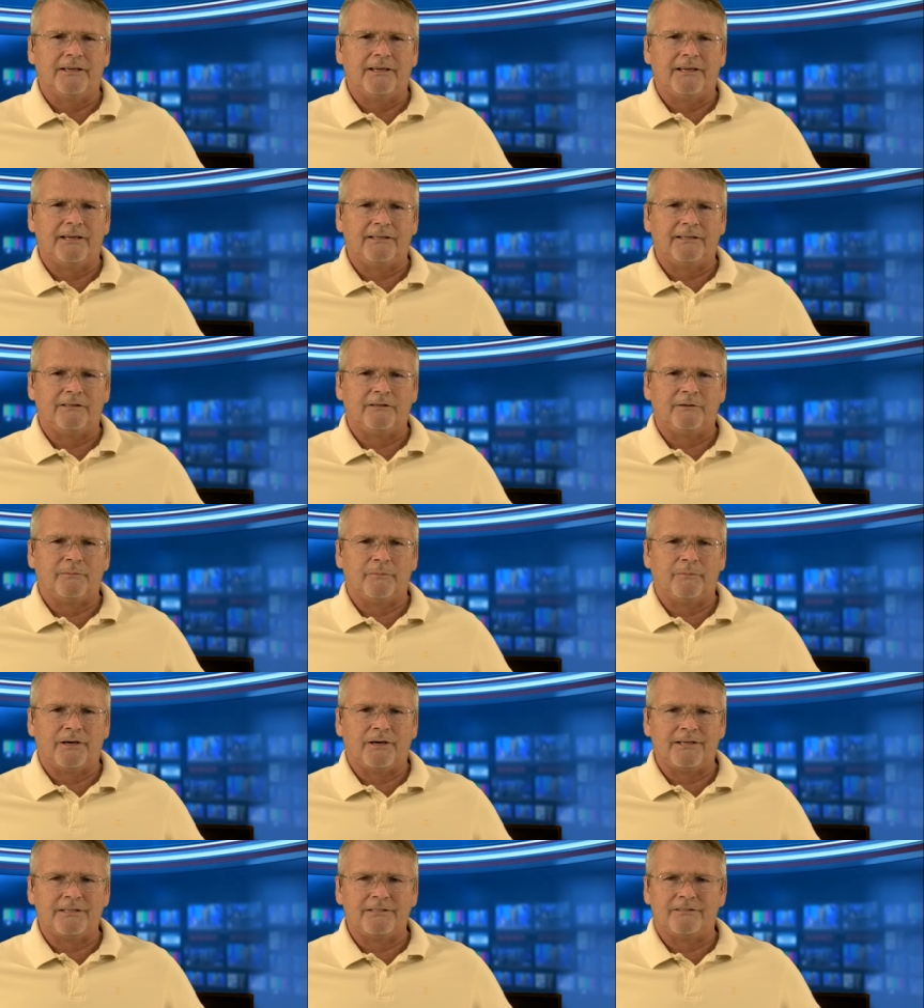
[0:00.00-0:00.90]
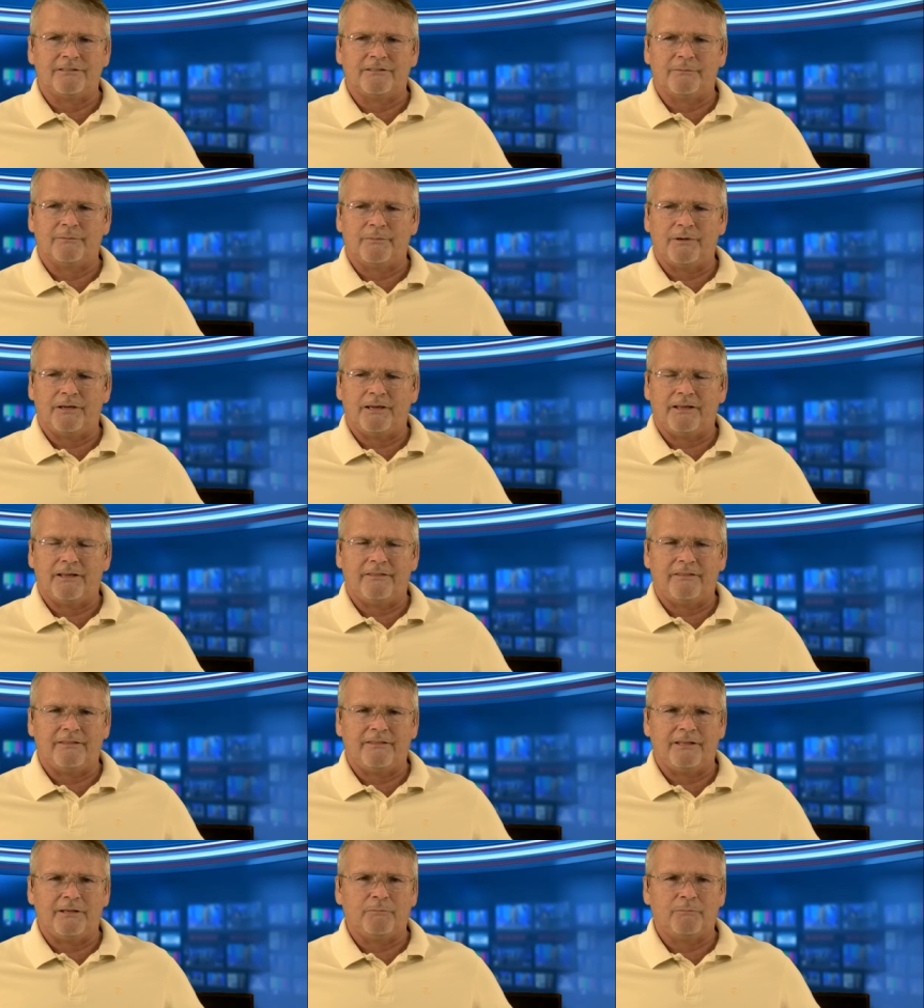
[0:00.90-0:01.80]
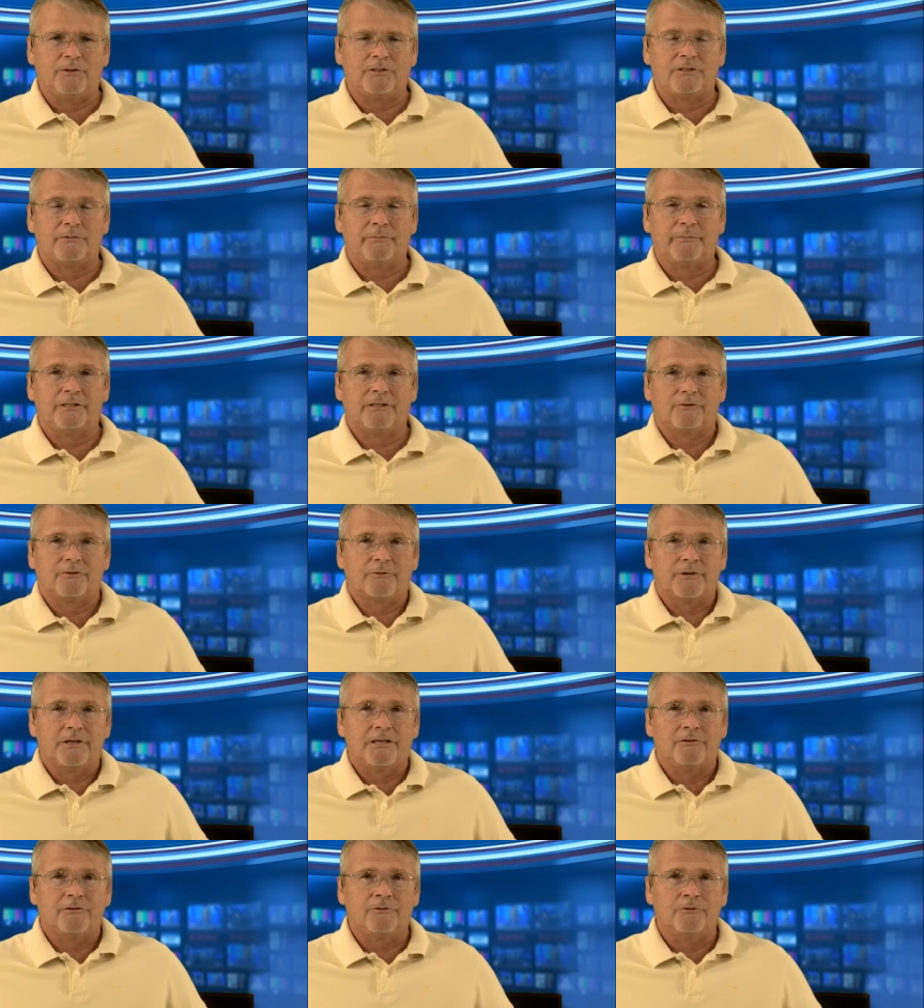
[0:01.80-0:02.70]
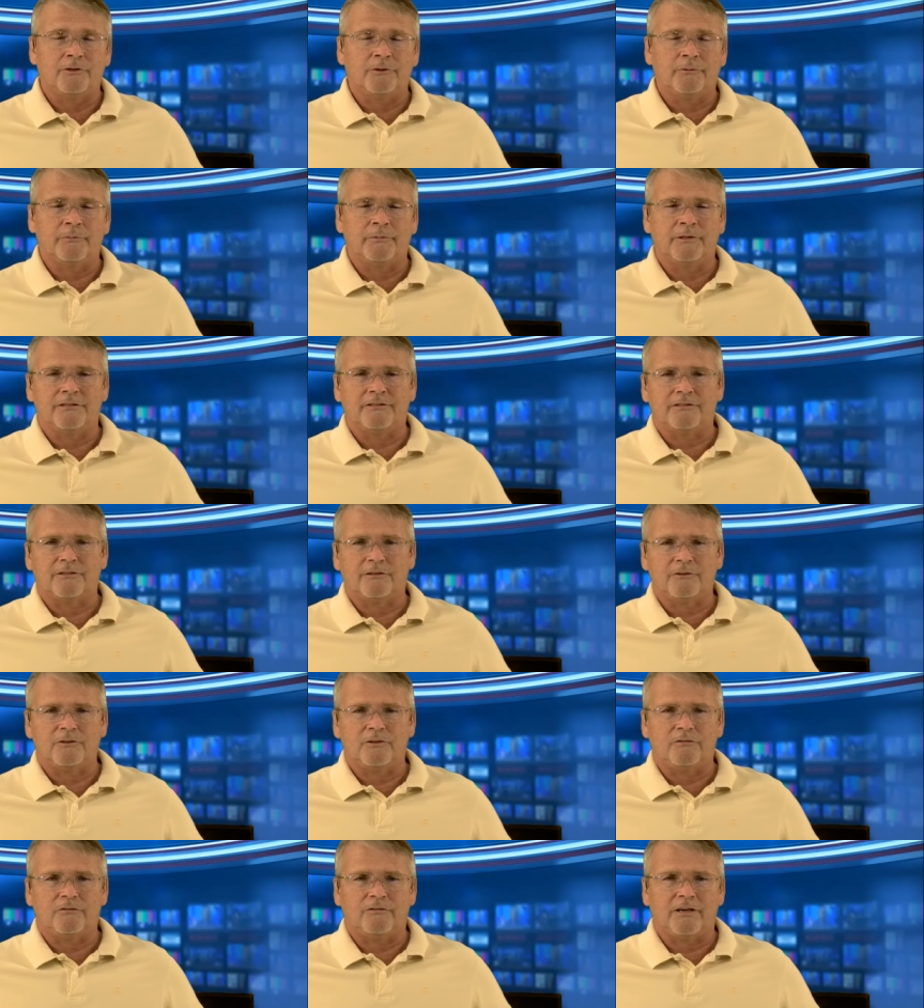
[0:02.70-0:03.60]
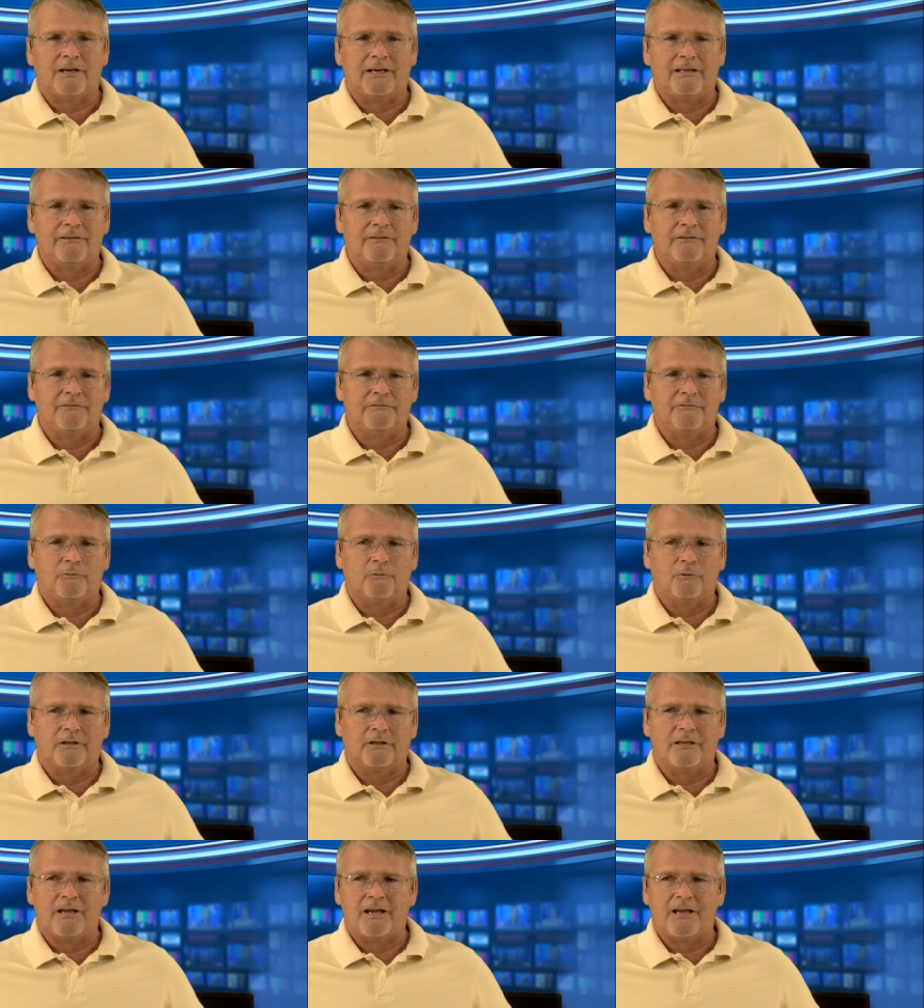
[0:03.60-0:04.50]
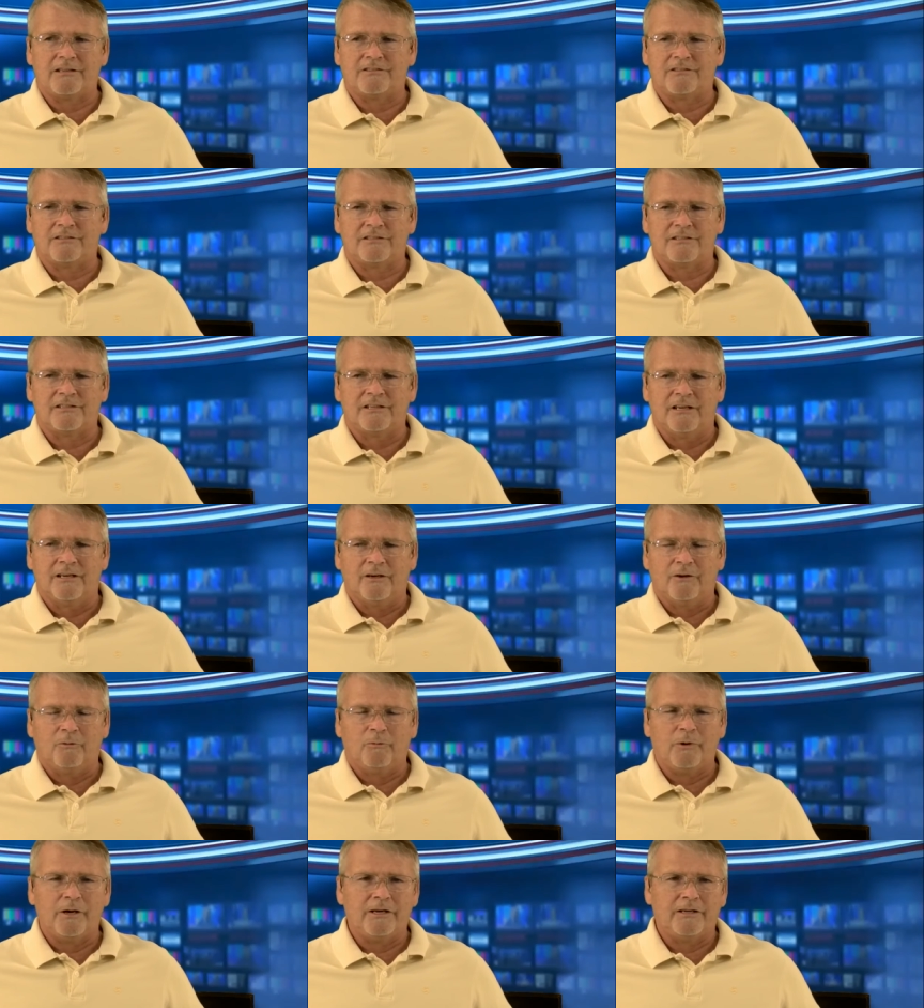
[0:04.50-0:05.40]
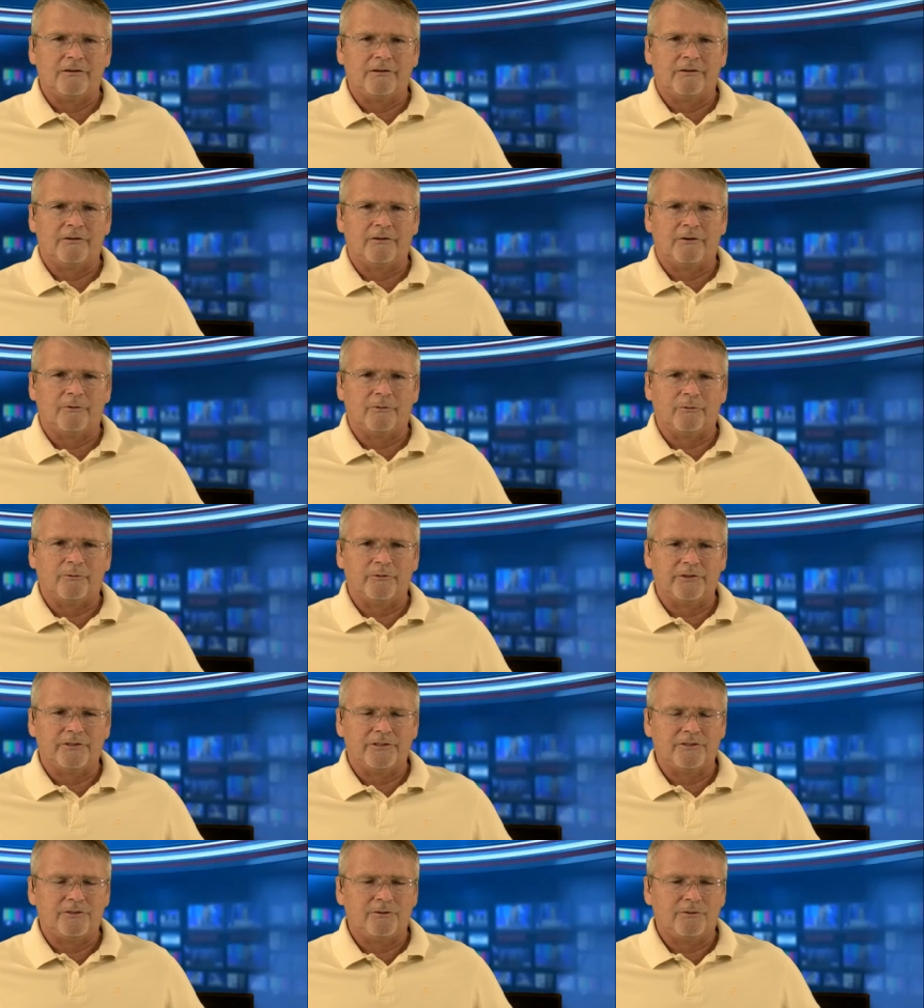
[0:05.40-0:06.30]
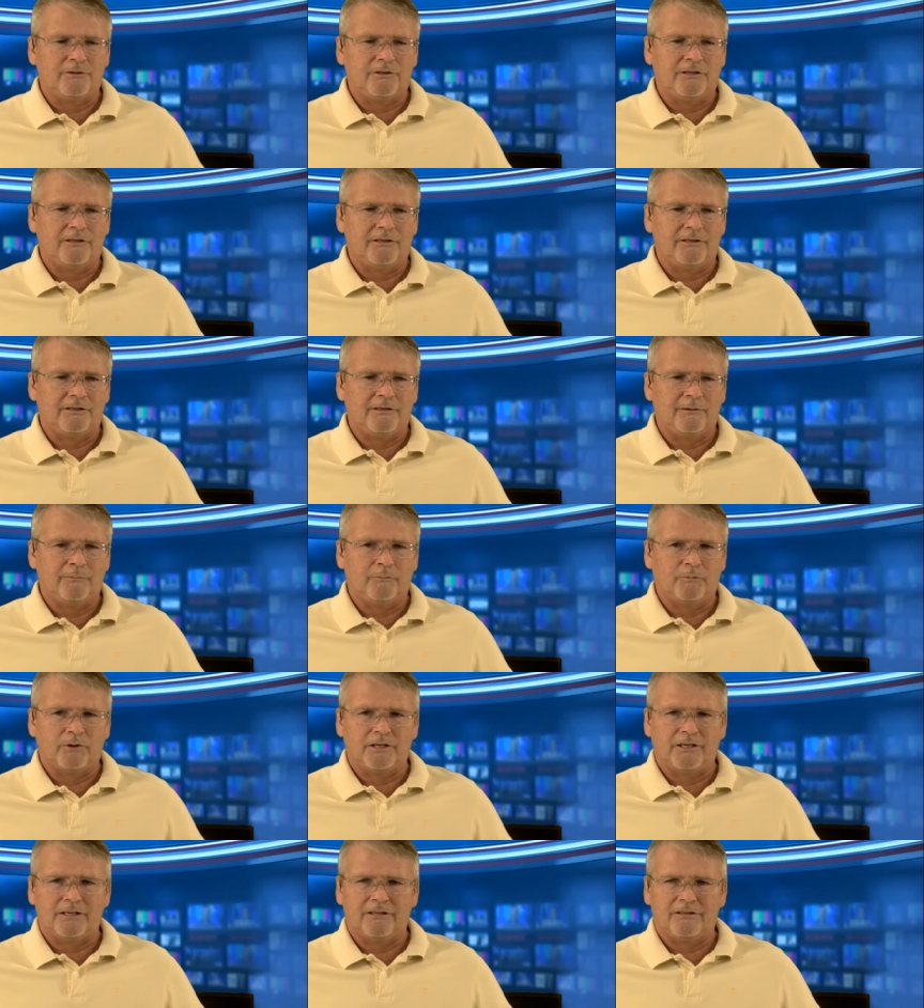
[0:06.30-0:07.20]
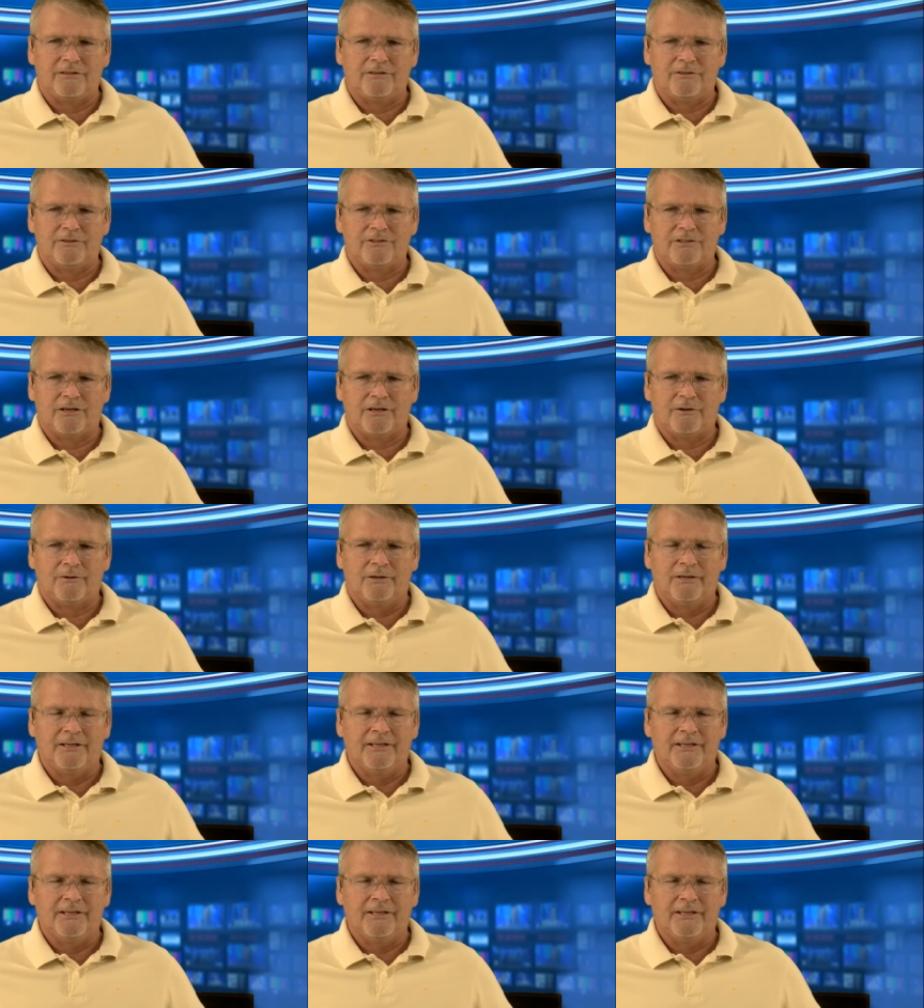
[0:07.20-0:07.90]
and combines them and then puts them in a green room, and so you've got 4 guests waiting on hold that you can bring into your show.